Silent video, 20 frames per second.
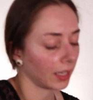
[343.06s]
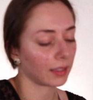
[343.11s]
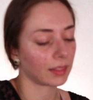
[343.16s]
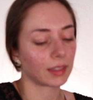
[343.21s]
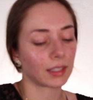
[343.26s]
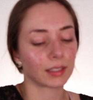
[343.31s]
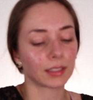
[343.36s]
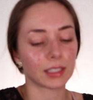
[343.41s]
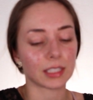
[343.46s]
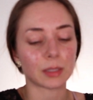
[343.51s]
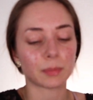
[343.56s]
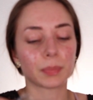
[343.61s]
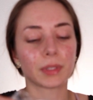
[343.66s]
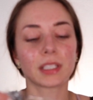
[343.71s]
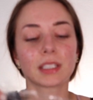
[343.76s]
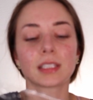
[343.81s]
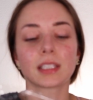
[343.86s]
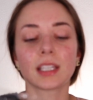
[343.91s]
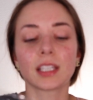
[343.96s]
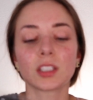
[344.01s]
think this
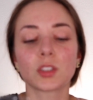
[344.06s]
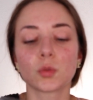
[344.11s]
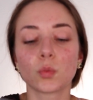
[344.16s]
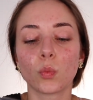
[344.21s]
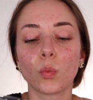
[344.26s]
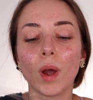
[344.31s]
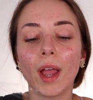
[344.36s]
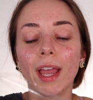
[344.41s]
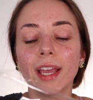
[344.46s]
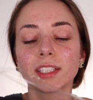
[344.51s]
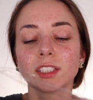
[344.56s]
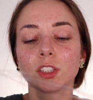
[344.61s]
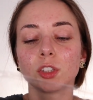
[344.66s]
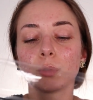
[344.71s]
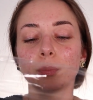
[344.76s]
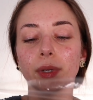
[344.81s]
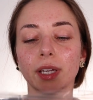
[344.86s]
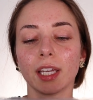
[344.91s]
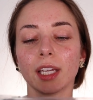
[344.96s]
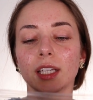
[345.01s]
piece is way too
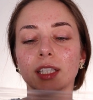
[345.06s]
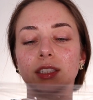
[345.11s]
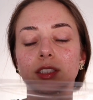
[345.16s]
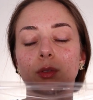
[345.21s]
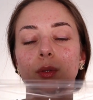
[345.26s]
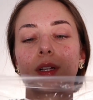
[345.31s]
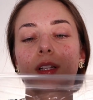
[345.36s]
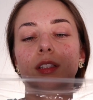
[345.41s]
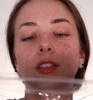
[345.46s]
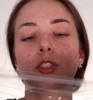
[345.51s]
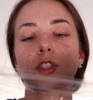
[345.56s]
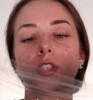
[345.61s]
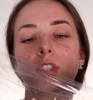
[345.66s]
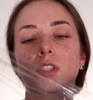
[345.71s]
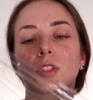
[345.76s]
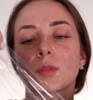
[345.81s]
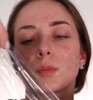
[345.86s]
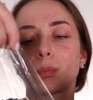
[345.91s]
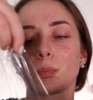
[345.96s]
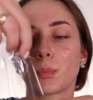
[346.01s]
big, so I'll
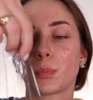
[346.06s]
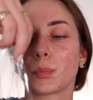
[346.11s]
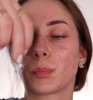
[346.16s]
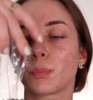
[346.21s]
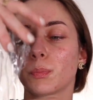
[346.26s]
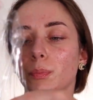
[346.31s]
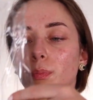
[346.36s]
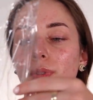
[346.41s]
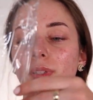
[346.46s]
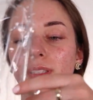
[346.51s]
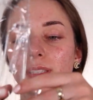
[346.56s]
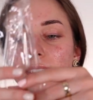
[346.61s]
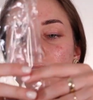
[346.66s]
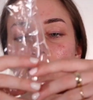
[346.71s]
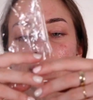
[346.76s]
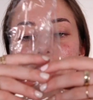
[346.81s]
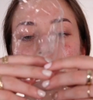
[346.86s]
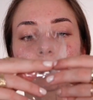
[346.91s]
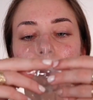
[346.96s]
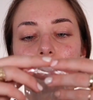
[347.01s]
just place
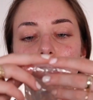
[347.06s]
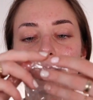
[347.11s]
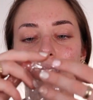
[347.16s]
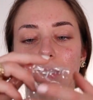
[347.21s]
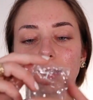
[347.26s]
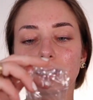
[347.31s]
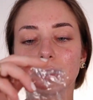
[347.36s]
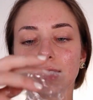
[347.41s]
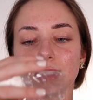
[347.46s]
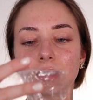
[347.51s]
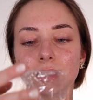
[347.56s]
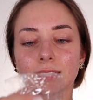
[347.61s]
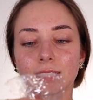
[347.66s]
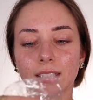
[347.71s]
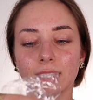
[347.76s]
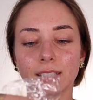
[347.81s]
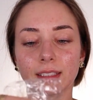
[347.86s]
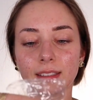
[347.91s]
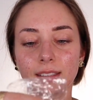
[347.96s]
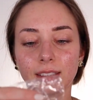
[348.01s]
it like this,
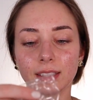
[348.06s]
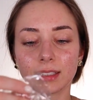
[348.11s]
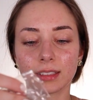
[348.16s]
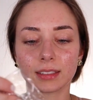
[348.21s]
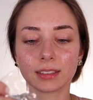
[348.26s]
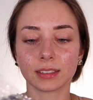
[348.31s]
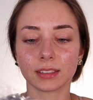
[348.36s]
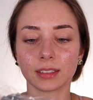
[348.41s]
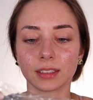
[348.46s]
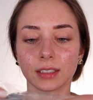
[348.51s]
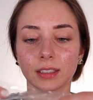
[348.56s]
like this.